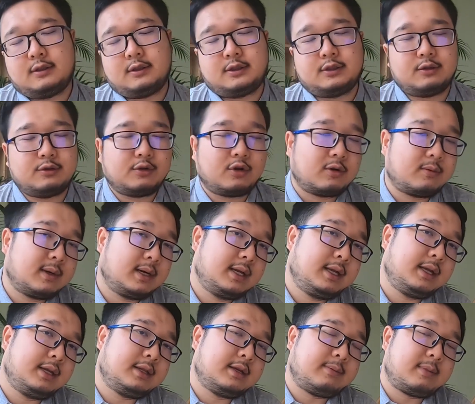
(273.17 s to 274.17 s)
So
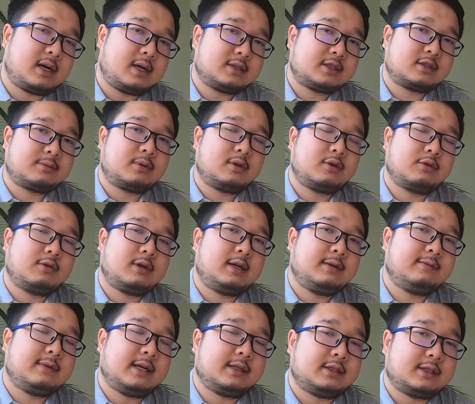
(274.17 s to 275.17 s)
normally in the master
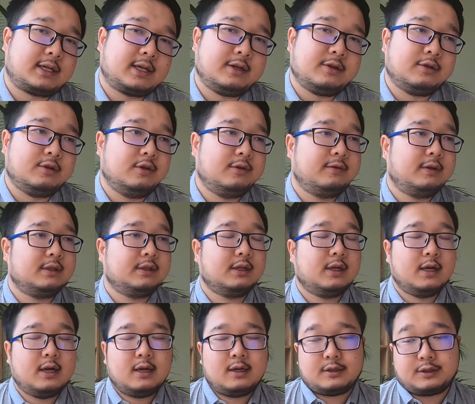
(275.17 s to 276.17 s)
program at KU Leuven,
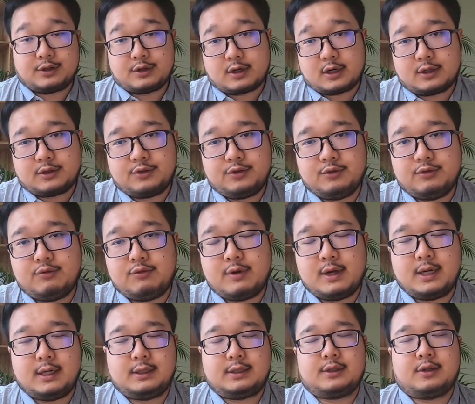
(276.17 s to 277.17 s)
there are two
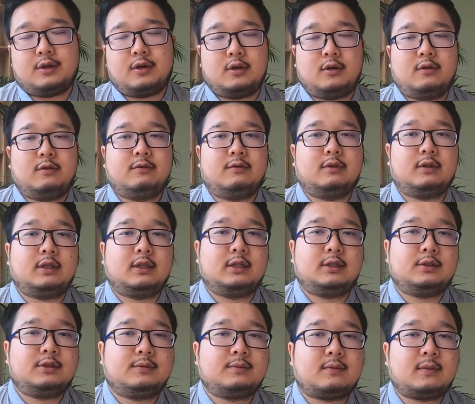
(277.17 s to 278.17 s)
ways
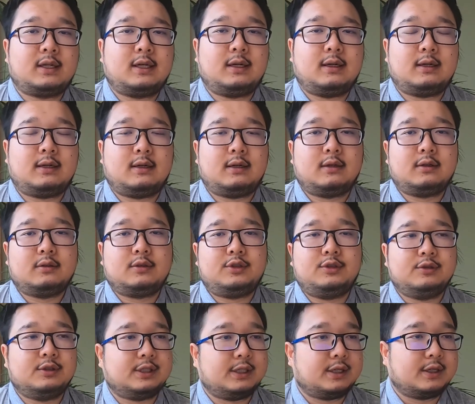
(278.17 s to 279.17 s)
of
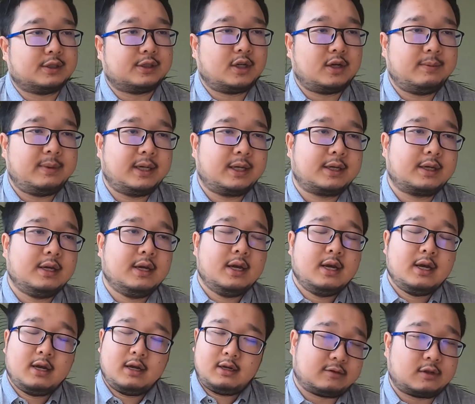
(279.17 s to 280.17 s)
choosing a topic.
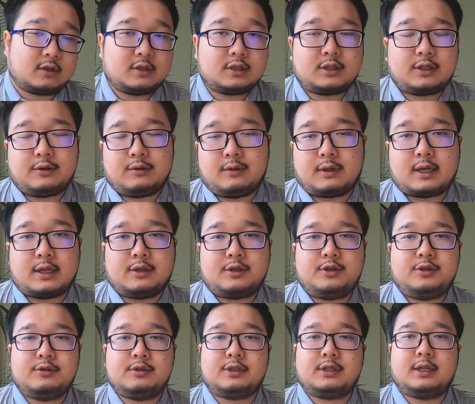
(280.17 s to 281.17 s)
First, you can
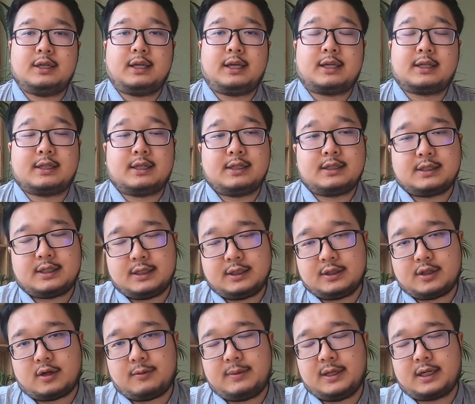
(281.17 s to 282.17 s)
choose an existing
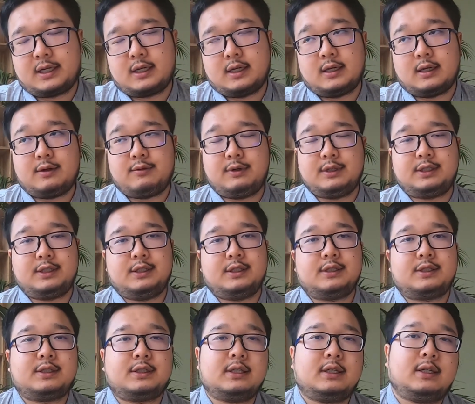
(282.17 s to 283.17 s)
topic, which
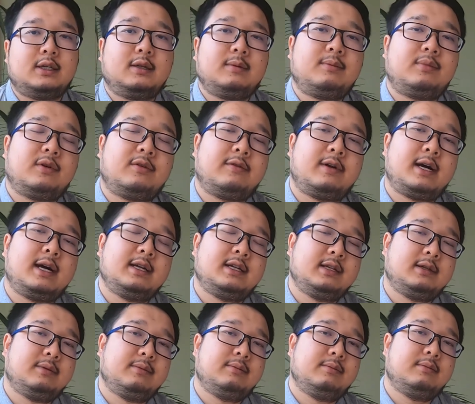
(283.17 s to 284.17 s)
is
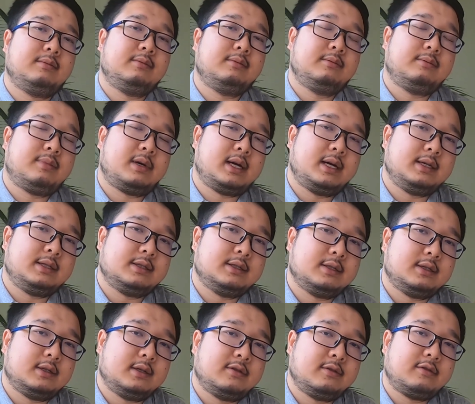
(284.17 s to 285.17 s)
provided by
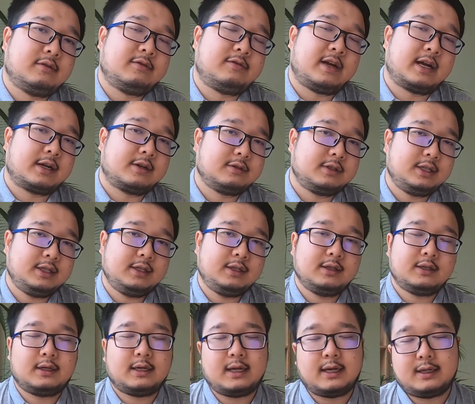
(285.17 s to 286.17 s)
the
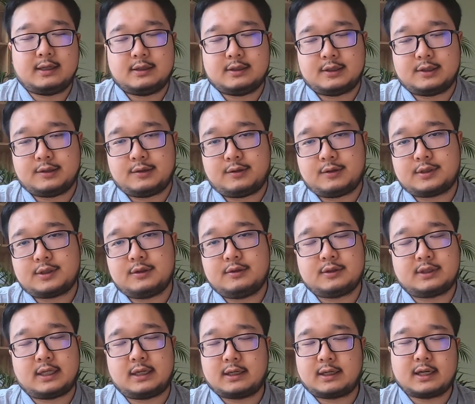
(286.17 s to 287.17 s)
faculty and also
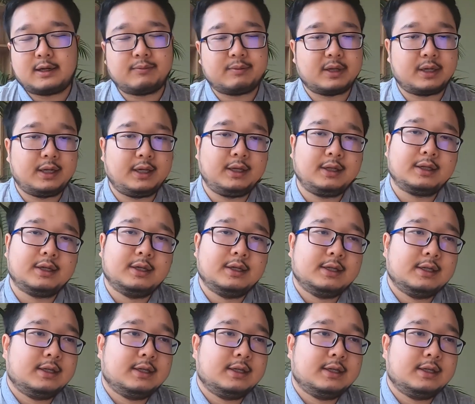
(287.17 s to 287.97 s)
some company,